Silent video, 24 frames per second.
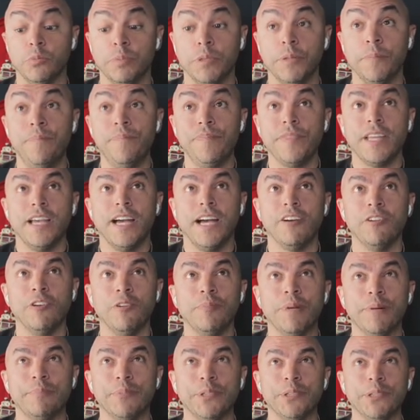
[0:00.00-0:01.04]
But I
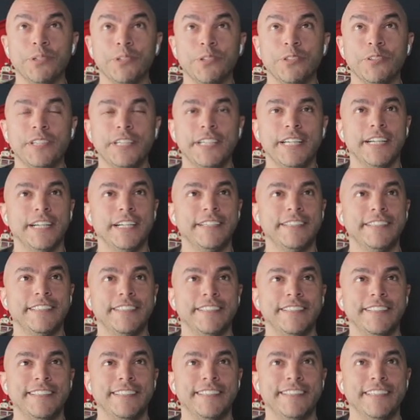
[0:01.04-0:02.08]
remember early on
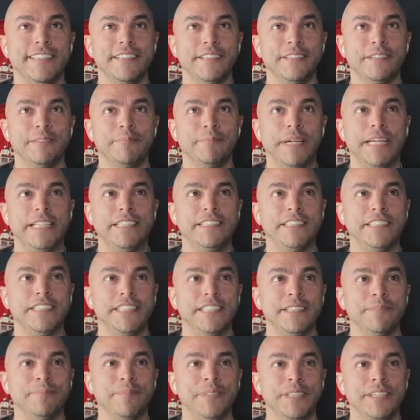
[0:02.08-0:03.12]
in the med
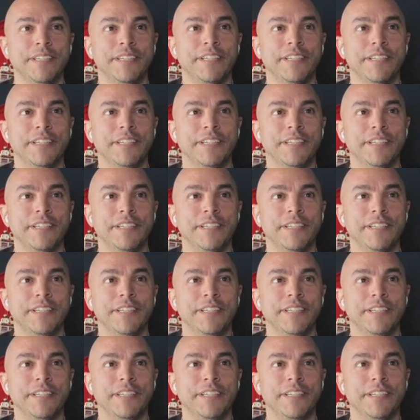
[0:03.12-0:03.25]
team,